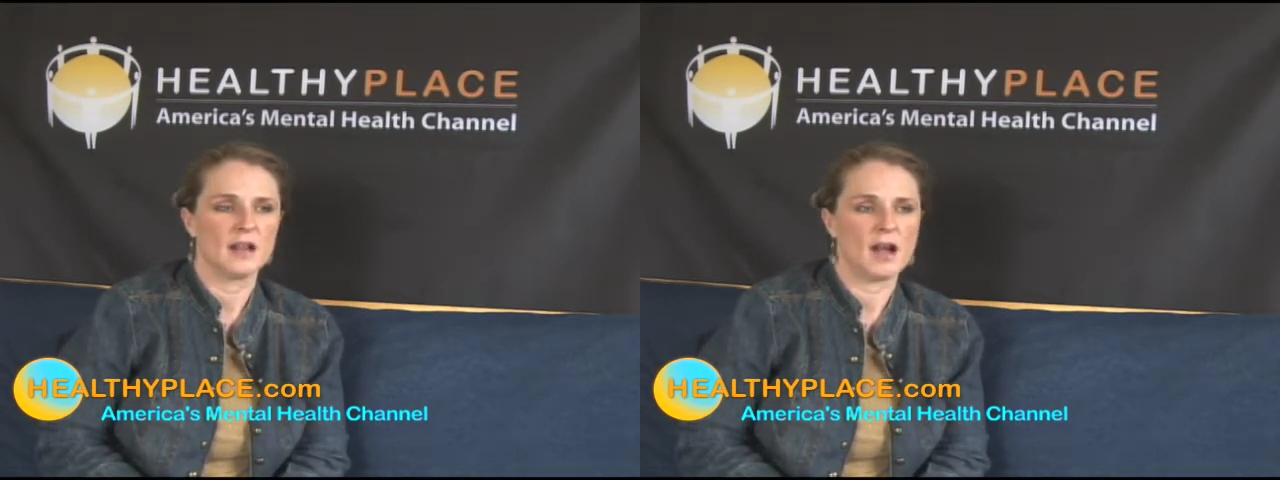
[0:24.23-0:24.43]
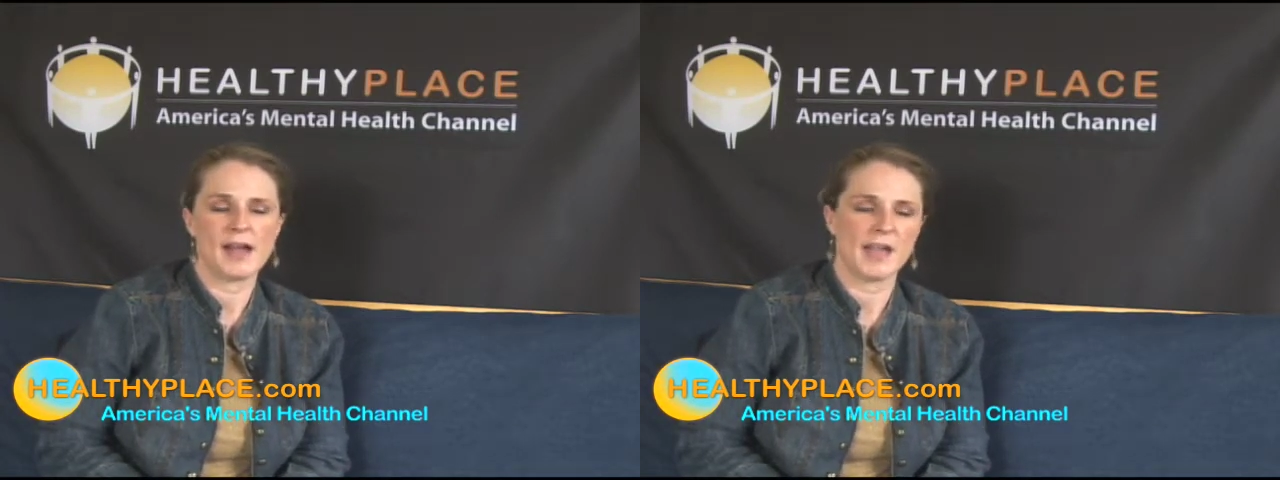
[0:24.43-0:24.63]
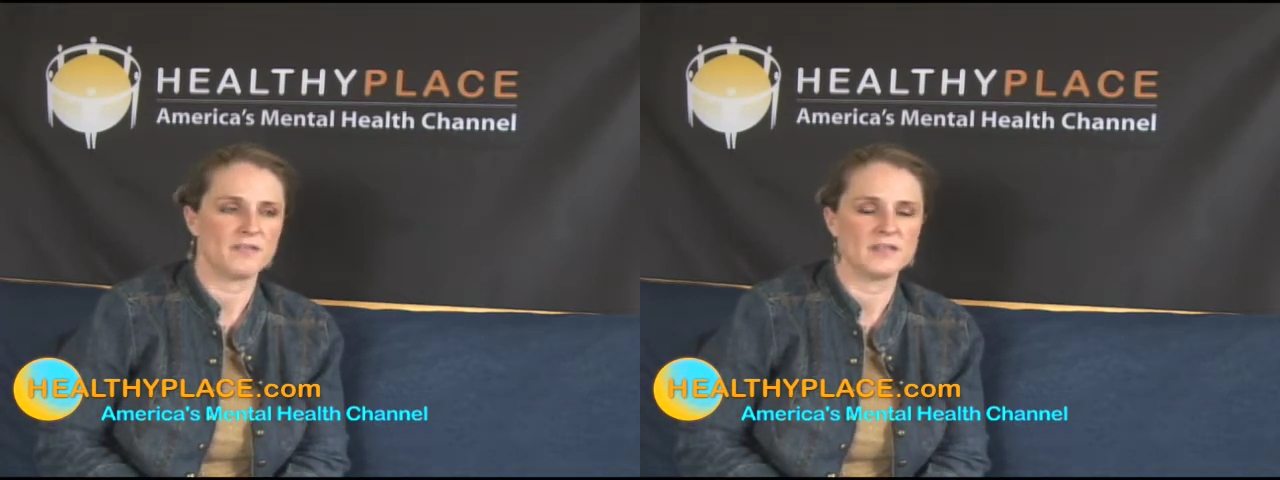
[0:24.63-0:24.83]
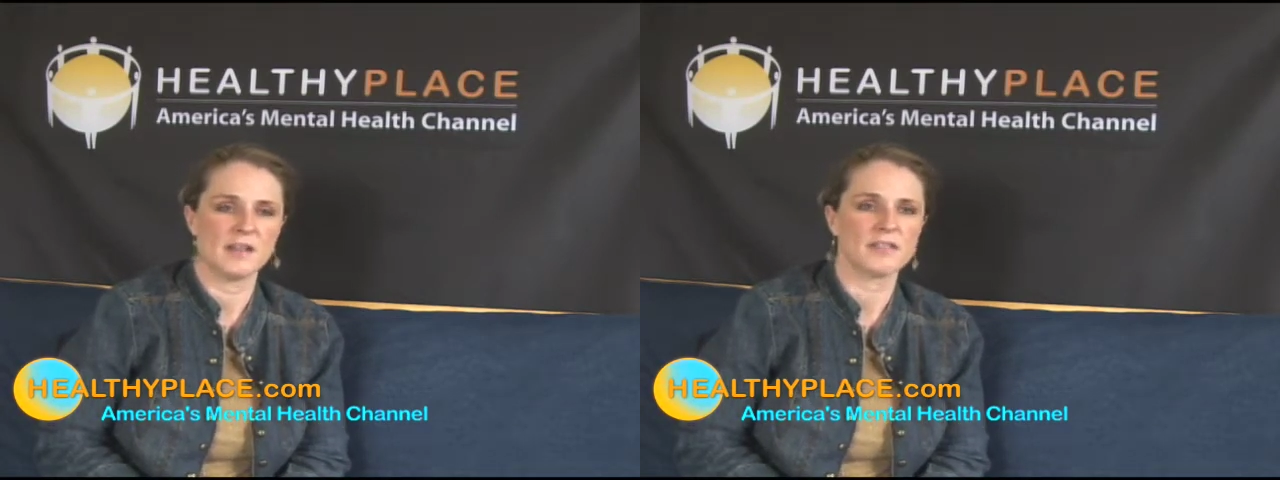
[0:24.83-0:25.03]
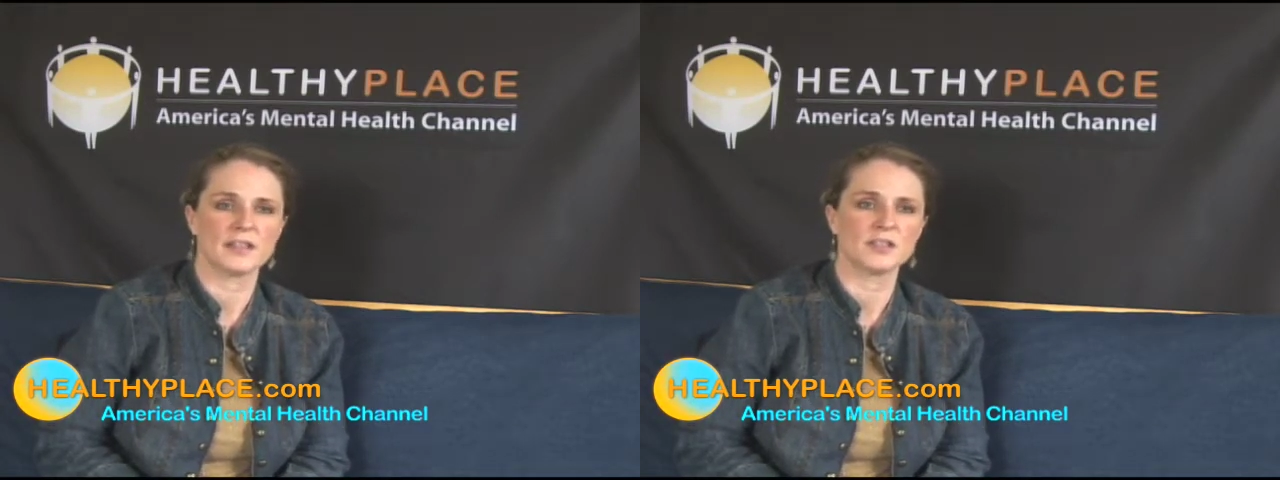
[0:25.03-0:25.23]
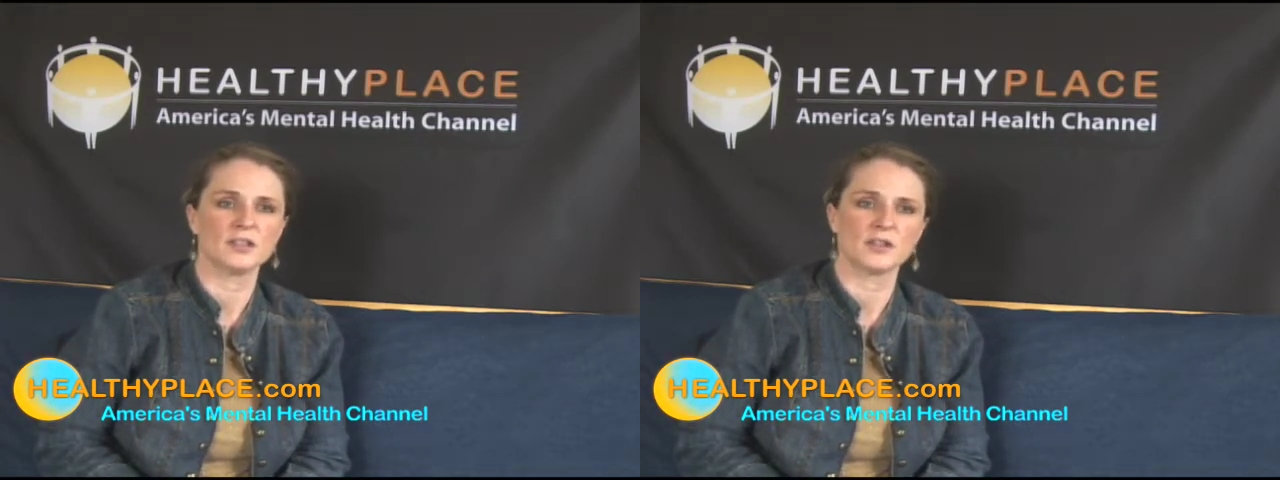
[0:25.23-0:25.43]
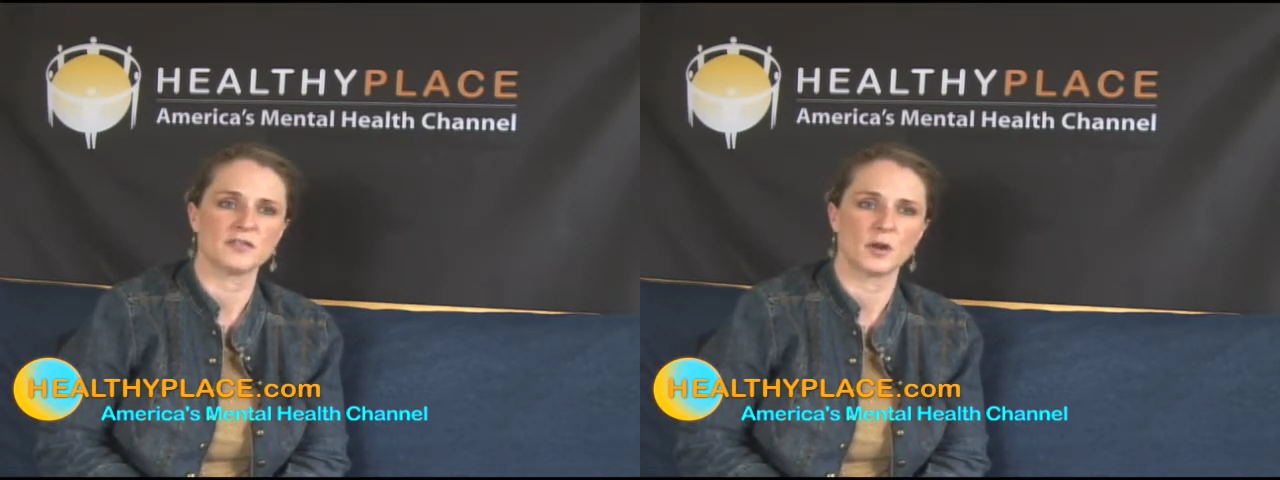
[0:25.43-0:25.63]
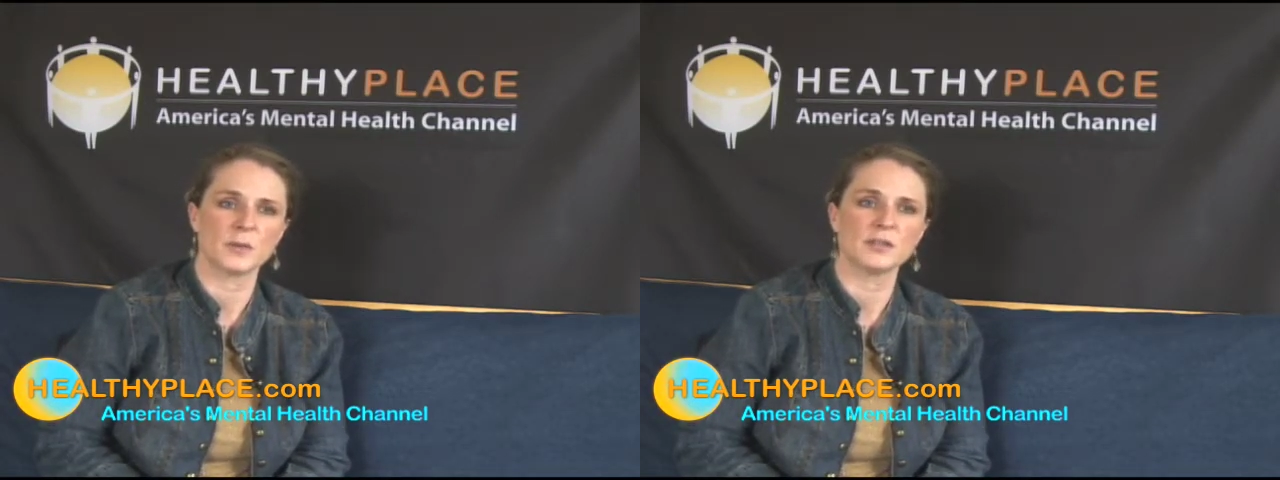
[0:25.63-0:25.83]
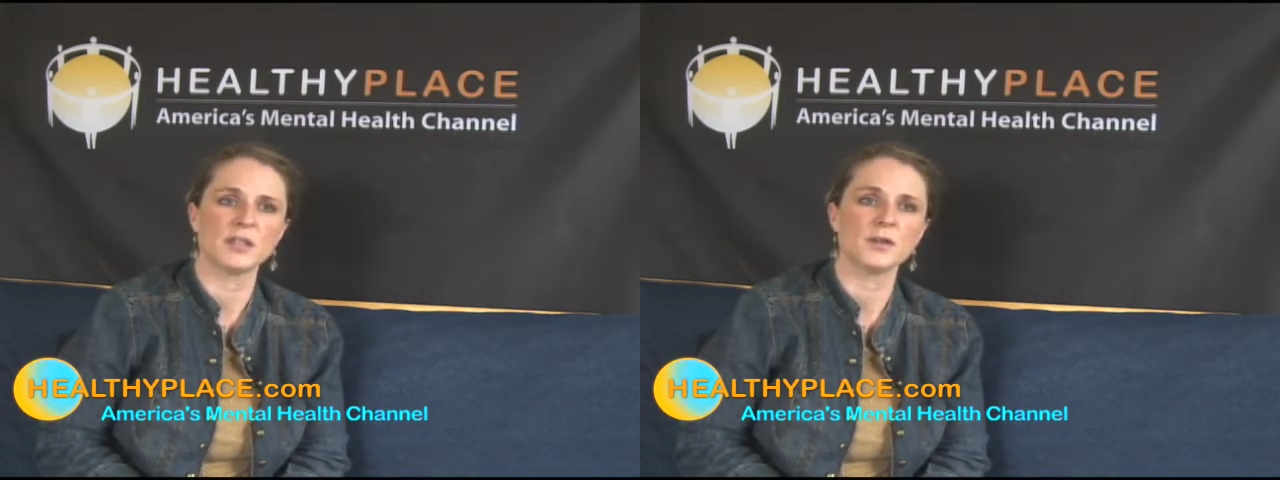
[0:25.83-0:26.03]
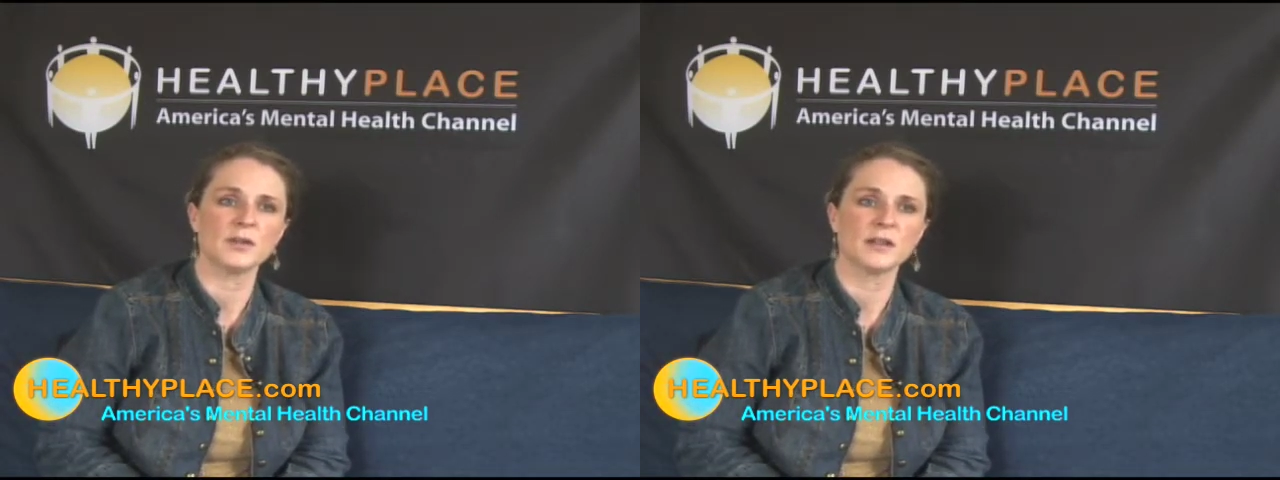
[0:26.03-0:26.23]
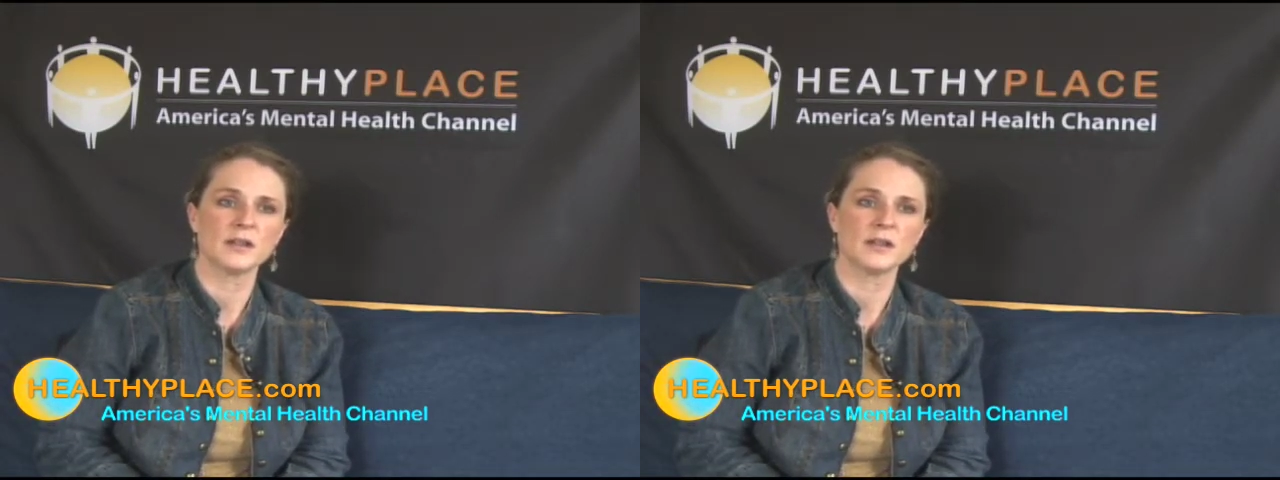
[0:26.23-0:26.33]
I have nothing to look forward to.